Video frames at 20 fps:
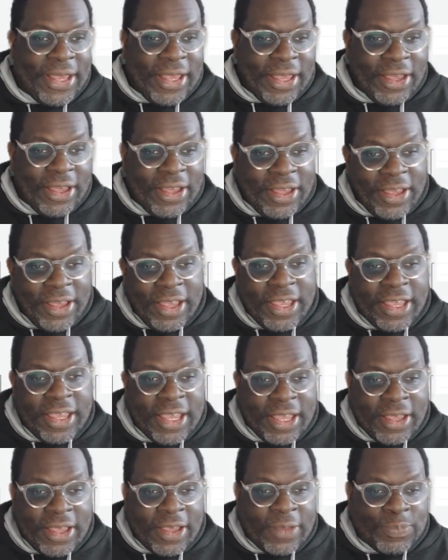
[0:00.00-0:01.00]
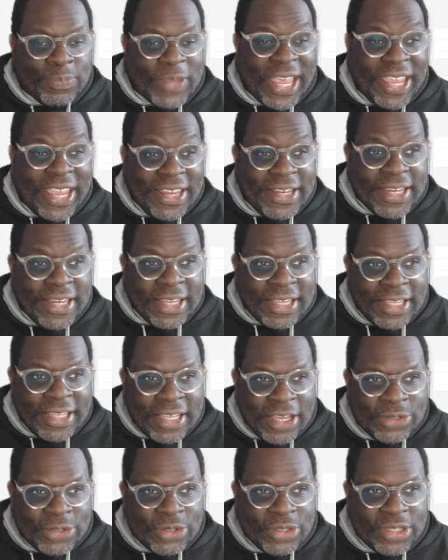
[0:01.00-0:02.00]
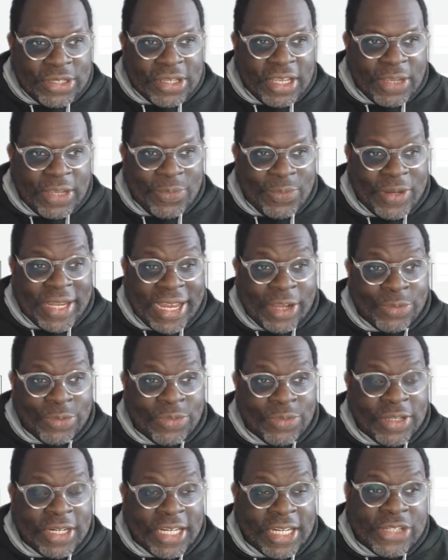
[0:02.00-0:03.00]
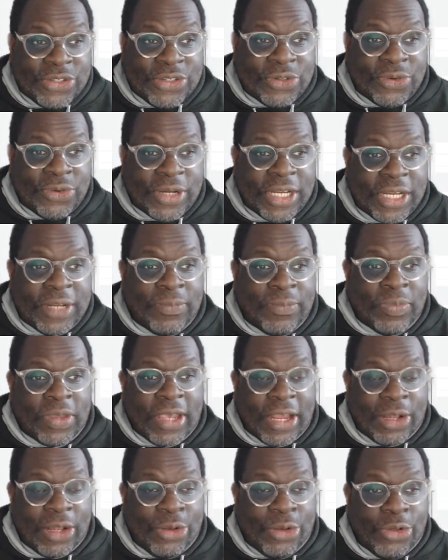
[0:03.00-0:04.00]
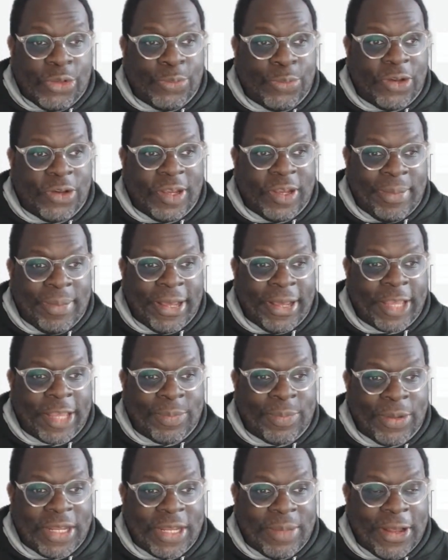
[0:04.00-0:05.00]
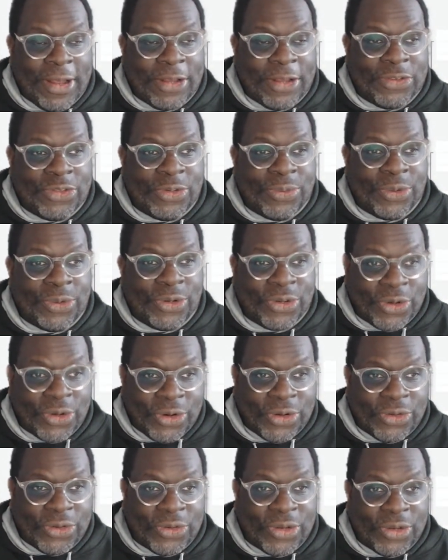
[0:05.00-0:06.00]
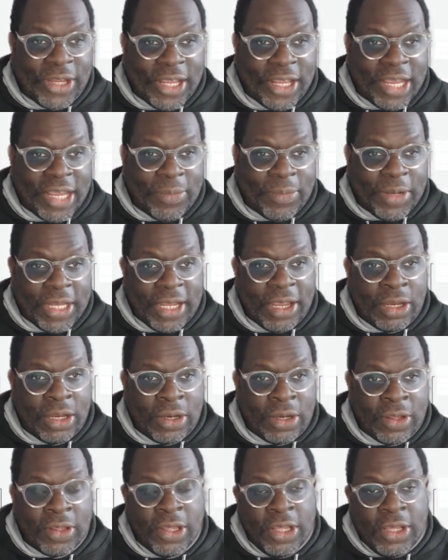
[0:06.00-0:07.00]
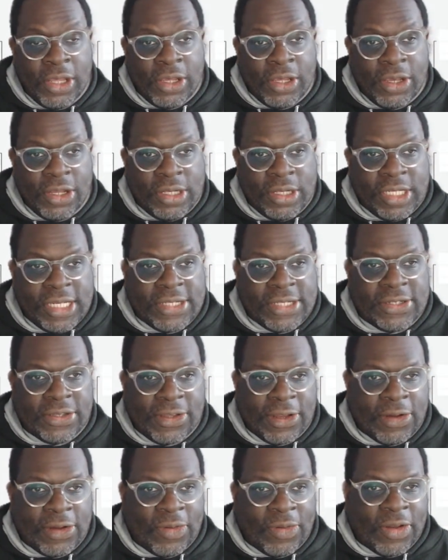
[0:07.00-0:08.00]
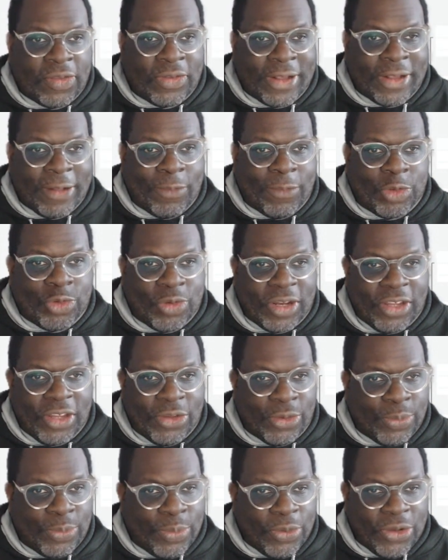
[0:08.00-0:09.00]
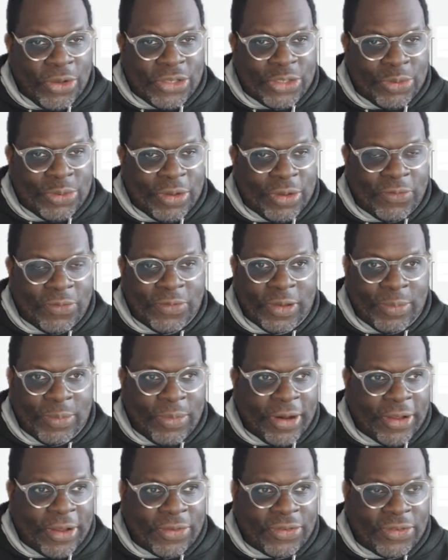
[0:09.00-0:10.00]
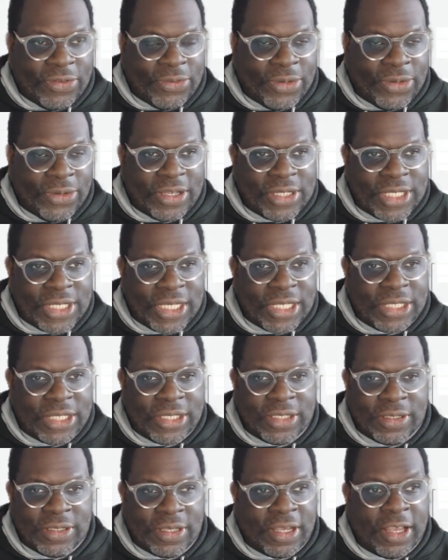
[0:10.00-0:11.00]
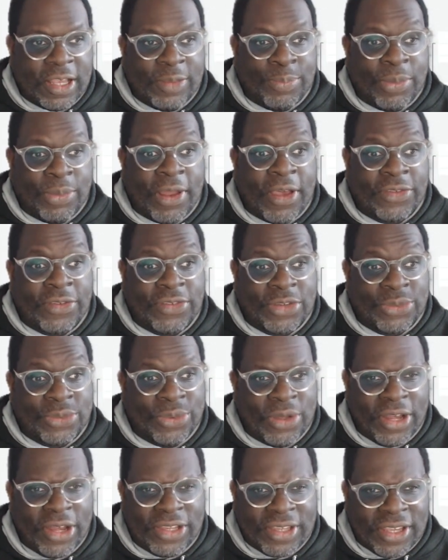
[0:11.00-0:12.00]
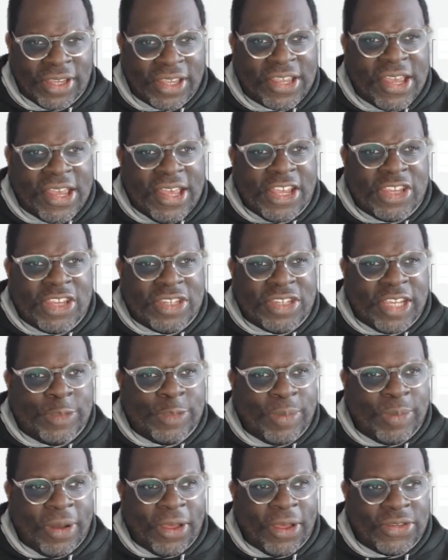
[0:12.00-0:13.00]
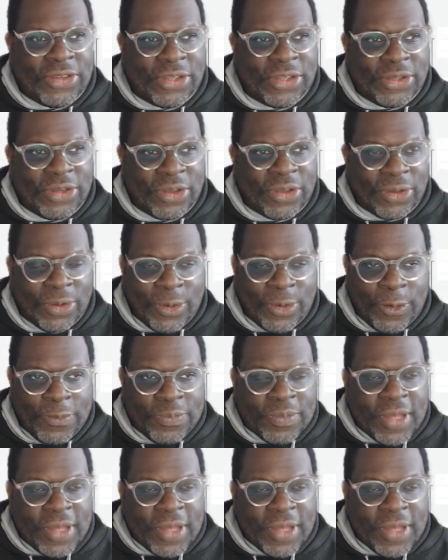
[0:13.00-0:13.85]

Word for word: Uh, um, AD, I should say, went out with an injury. It looked pretty bad, but he managed to return to the game and he had a, a decent all round game with 22 points, 12 rebounds, three assists, had blocks as well. I think six blocks in total.